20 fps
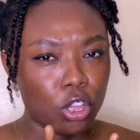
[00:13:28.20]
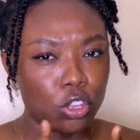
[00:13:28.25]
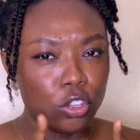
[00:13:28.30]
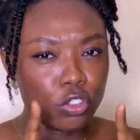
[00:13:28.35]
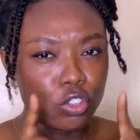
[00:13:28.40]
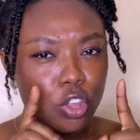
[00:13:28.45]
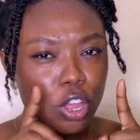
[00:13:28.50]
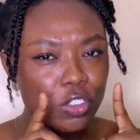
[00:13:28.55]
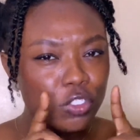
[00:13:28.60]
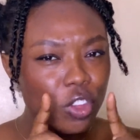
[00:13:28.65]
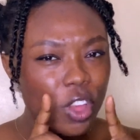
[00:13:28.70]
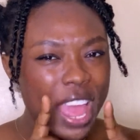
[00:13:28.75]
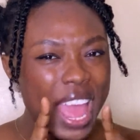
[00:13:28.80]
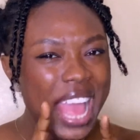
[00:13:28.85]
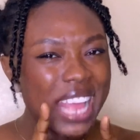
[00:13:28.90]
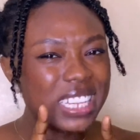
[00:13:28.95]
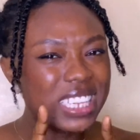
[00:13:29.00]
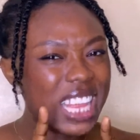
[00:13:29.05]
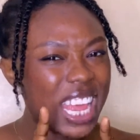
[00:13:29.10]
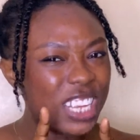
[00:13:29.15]
Does your
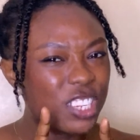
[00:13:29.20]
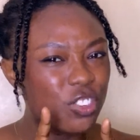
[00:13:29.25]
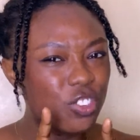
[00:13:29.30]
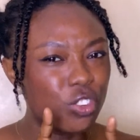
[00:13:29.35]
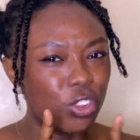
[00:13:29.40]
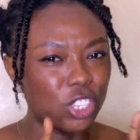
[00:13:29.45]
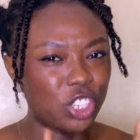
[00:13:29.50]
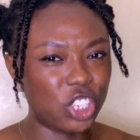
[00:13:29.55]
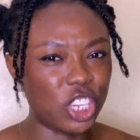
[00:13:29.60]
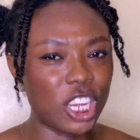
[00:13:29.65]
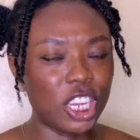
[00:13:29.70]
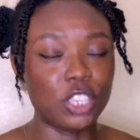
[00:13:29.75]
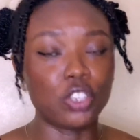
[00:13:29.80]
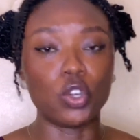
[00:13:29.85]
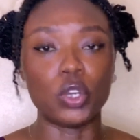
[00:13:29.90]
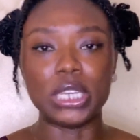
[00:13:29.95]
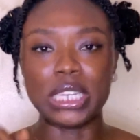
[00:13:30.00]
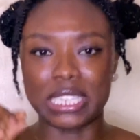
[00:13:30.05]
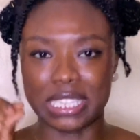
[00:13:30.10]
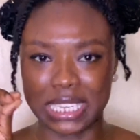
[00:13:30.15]
hair texture change
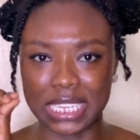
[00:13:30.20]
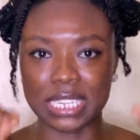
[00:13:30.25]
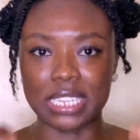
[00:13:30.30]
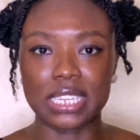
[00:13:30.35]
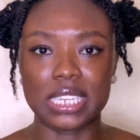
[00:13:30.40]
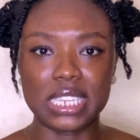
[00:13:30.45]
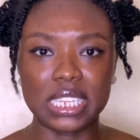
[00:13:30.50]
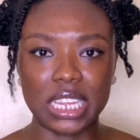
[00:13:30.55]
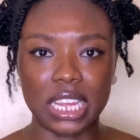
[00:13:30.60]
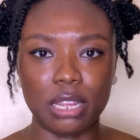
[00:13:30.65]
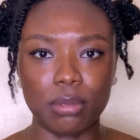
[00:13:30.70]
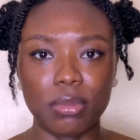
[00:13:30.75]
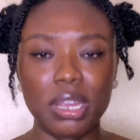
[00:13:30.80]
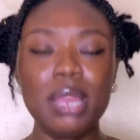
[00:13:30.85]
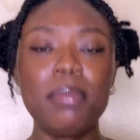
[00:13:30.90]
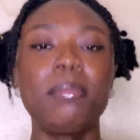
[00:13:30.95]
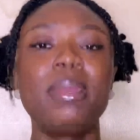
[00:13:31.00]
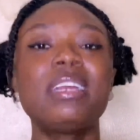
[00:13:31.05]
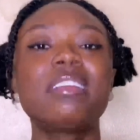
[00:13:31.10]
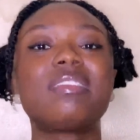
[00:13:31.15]
or is it the same?
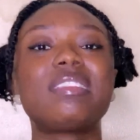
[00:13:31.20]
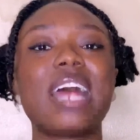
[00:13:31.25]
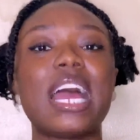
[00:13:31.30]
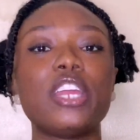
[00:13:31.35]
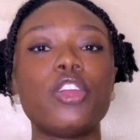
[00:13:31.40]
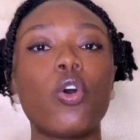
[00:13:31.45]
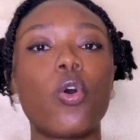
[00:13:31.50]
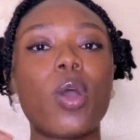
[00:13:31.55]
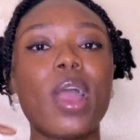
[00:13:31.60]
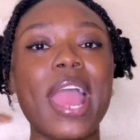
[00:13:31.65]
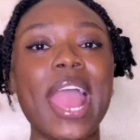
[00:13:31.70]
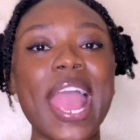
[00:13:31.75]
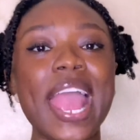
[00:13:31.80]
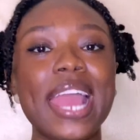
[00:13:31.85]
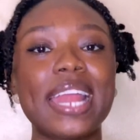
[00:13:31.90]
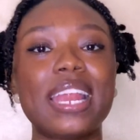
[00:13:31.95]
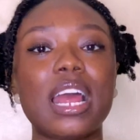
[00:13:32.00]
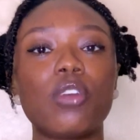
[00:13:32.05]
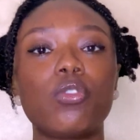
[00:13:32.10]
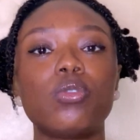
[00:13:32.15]
It means that your
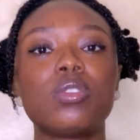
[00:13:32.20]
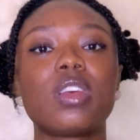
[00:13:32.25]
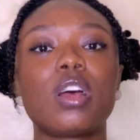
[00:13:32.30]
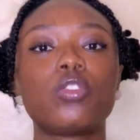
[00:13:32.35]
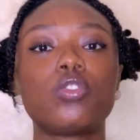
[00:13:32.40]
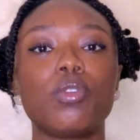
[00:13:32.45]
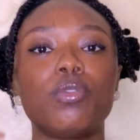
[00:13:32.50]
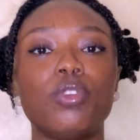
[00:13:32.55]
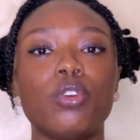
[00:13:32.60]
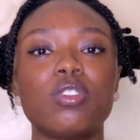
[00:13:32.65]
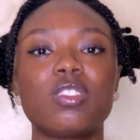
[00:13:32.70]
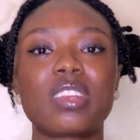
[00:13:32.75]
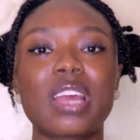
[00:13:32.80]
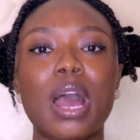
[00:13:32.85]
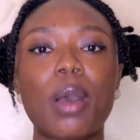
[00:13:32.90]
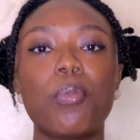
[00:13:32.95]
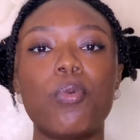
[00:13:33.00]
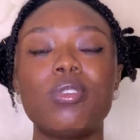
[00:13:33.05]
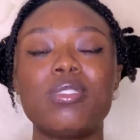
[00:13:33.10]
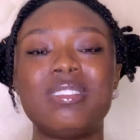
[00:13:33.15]
hair that grows out of your
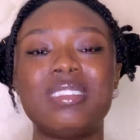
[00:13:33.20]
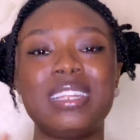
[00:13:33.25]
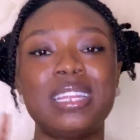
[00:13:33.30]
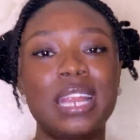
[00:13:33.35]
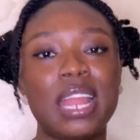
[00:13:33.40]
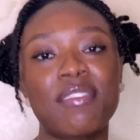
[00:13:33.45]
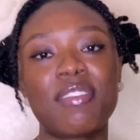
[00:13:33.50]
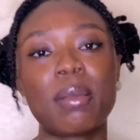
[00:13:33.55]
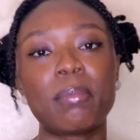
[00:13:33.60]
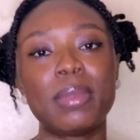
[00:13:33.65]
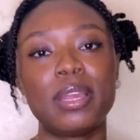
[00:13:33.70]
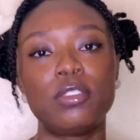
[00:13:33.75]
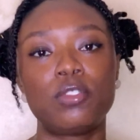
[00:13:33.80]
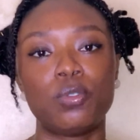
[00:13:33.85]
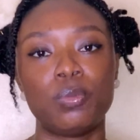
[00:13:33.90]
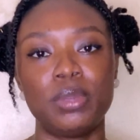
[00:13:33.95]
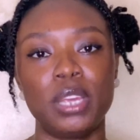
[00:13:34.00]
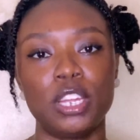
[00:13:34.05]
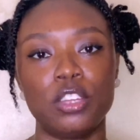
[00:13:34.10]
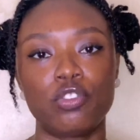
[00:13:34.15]
scalp was never meant
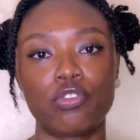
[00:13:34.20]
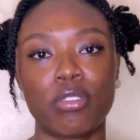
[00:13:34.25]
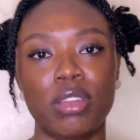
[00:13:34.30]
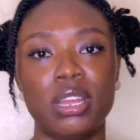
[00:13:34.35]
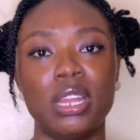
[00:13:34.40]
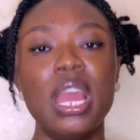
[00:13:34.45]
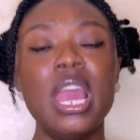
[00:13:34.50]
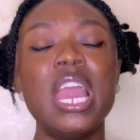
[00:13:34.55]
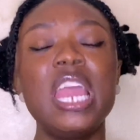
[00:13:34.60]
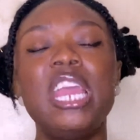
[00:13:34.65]
to be a trend.